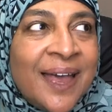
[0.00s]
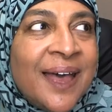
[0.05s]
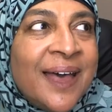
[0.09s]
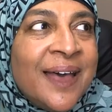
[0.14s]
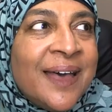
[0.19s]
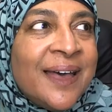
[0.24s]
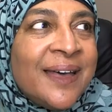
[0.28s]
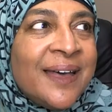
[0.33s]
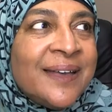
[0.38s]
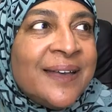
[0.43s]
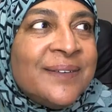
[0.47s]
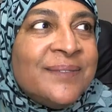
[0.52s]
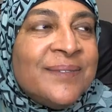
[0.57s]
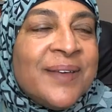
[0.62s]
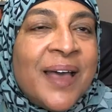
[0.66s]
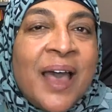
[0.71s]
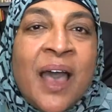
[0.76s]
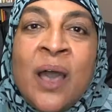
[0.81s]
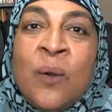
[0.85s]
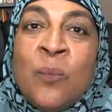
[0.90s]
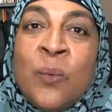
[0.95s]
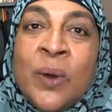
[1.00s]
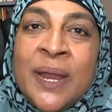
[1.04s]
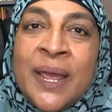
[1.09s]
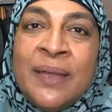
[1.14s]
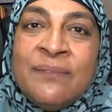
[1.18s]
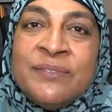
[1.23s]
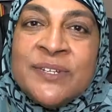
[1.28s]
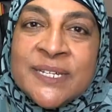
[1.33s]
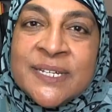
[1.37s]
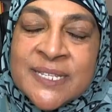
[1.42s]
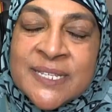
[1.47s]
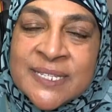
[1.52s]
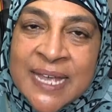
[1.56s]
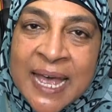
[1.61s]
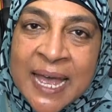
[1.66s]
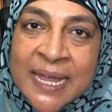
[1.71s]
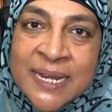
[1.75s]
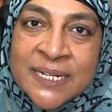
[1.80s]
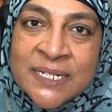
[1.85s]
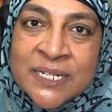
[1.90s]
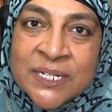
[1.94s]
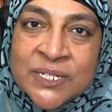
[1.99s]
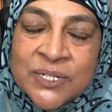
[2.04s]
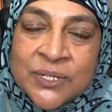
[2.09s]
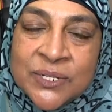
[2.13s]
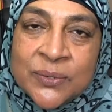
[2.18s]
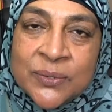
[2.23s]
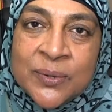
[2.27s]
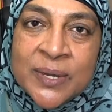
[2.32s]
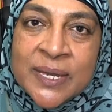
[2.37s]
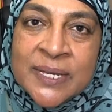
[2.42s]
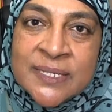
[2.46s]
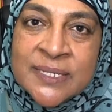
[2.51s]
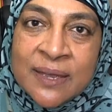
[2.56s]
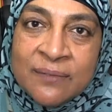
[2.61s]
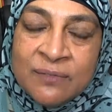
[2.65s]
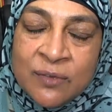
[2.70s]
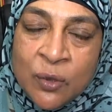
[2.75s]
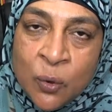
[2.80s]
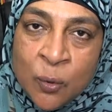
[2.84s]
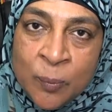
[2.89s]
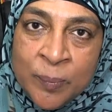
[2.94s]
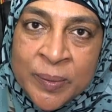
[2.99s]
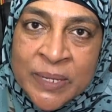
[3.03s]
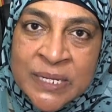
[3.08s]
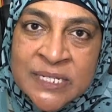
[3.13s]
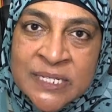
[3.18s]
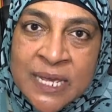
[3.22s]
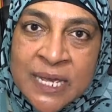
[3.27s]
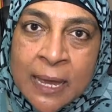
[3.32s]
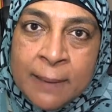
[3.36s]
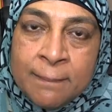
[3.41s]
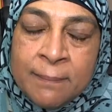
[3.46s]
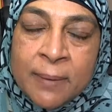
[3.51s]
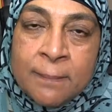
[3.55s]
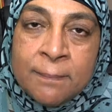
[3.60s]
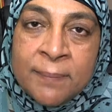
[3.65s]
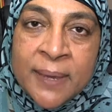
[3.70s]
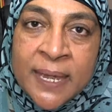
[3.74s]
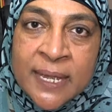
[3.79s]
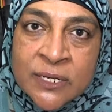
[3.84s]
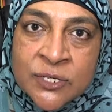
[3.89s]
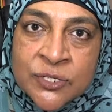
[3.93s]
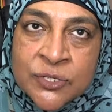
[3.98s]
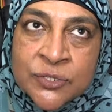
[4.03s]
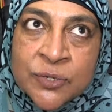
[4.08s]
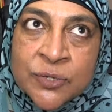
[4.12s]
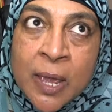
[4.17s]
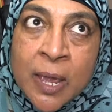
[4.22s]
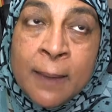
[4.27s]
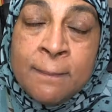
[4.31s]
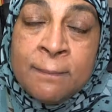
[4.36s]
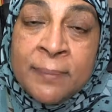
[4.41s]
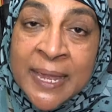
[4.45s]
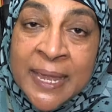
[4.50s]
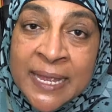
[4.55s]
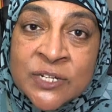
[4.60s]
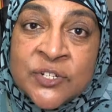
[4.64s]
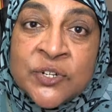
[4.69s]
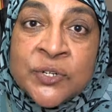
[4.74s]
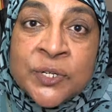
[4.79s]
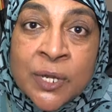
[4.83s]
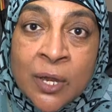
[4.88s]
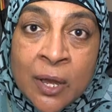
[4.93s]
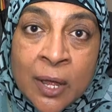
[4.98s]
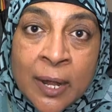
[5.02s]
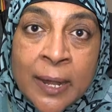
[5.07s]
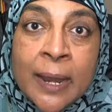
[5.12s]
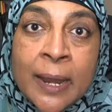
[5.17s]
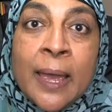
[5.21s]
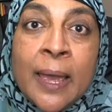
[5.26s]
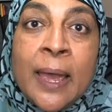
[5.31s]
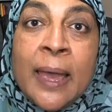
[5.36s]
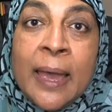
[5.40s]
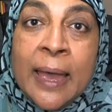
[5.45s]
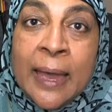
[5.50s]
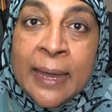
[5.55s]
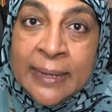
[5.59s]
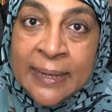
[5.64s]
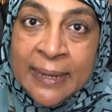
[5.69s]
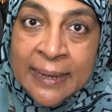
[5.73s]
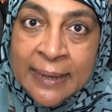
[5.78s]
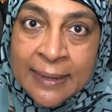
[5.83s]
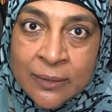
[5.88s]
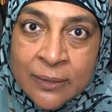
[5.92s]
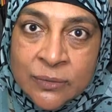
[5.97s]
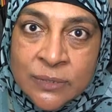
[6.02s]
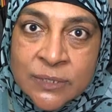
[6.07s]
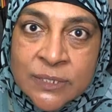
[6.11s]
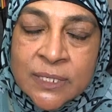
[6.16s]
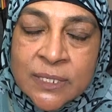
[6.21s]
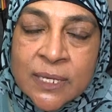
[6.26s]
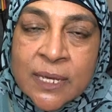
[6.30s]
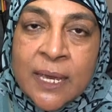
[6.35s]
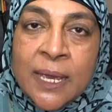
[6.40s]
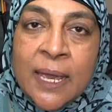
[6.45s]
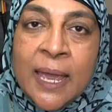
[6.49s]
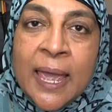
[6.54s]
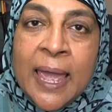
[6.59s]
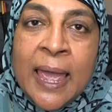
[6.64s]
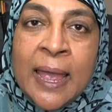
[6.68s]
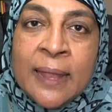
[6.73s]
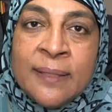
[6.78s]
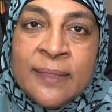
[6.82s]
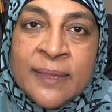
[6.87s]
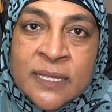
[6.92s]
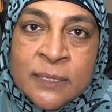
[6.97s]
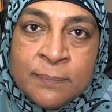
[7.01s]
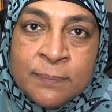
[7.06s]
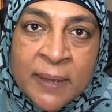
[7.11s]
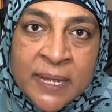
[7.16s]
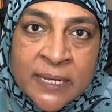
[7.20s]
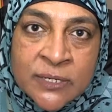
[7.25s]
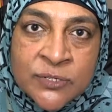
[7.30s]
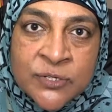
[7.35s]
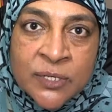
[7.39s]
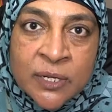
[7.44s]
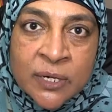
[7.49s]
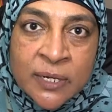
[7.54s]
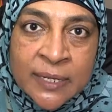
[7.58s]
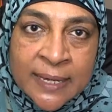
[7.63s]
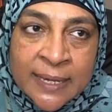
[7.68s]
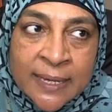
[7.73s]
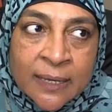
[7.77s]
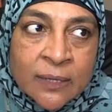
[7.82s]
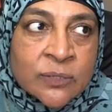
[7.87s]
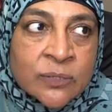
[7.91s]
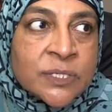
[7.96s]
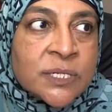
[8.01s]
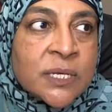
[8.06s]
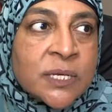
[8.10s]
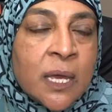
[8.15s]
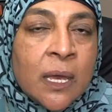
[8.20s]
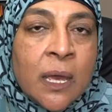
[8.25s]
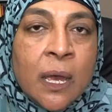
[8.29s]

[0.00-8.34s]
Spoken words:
What I've decided to do is I've opened up a Patreon account. And this Patreon account,